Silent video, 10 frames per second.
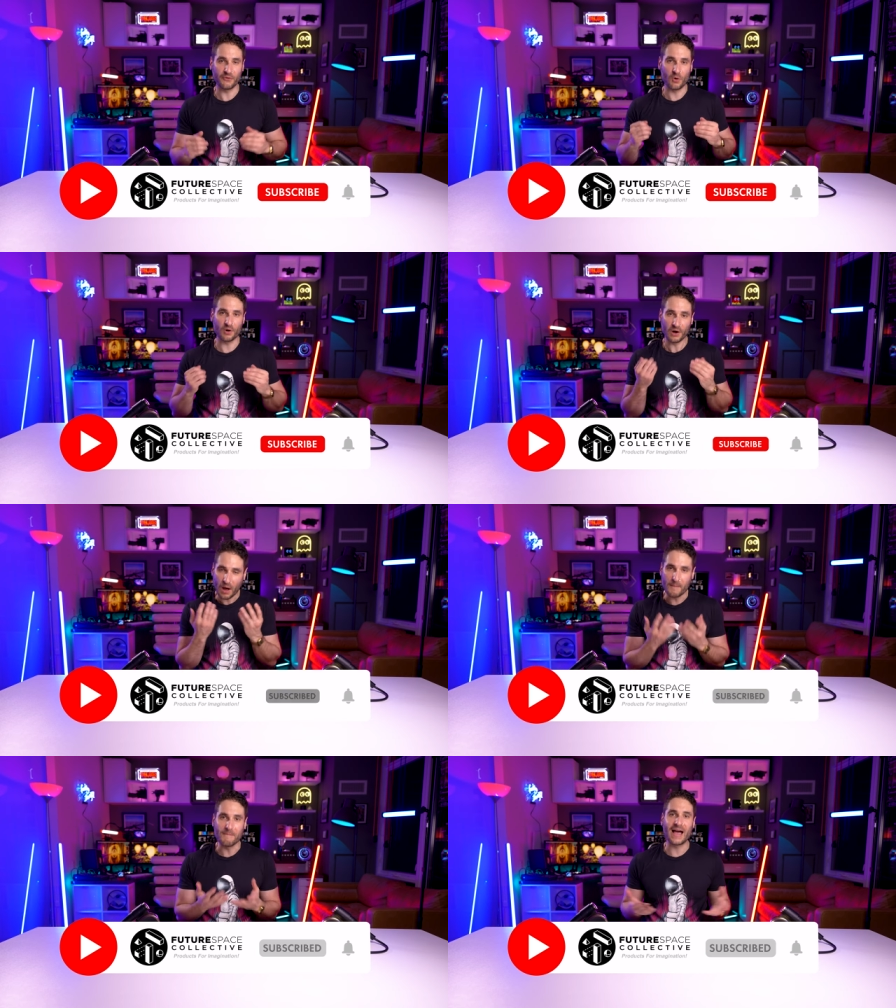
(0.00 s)
for
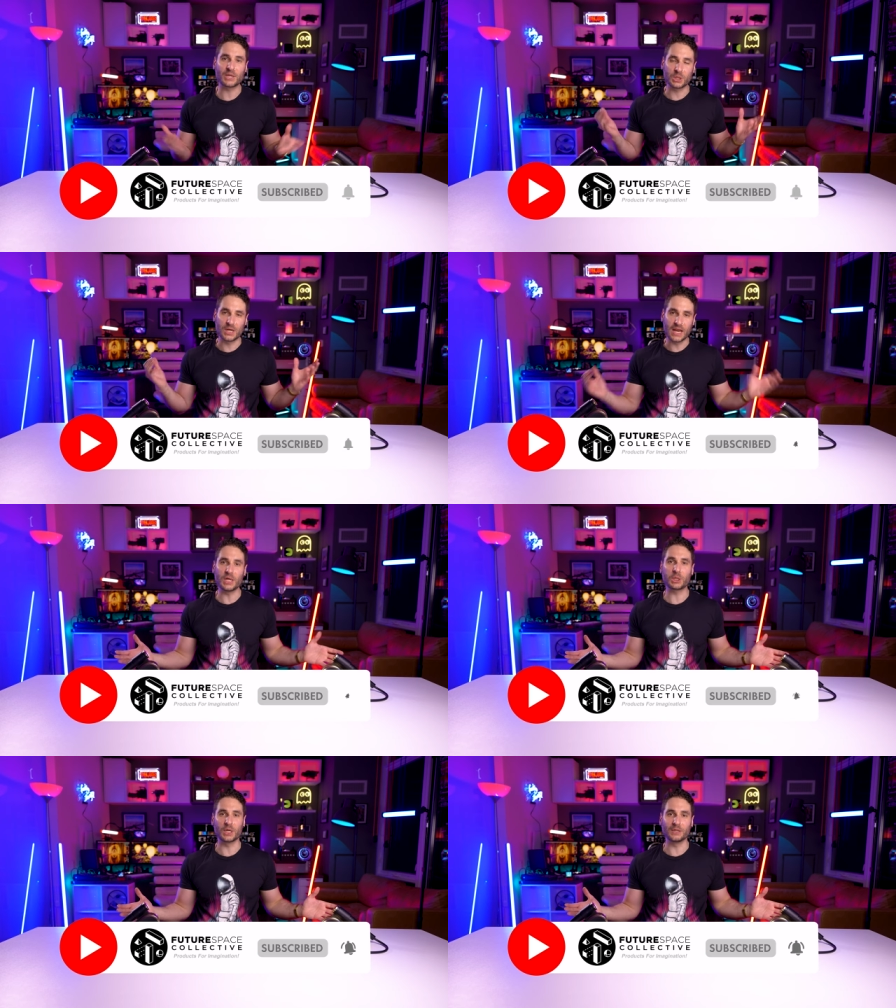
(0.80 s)

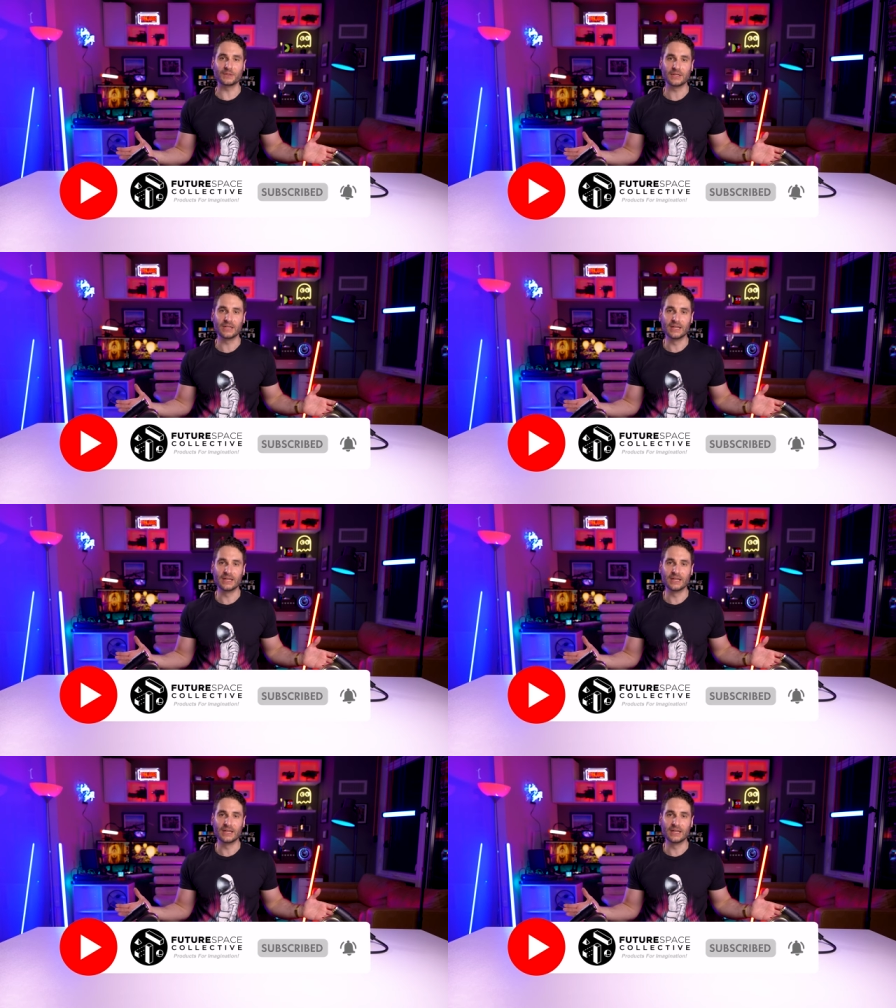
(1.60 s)
imagination.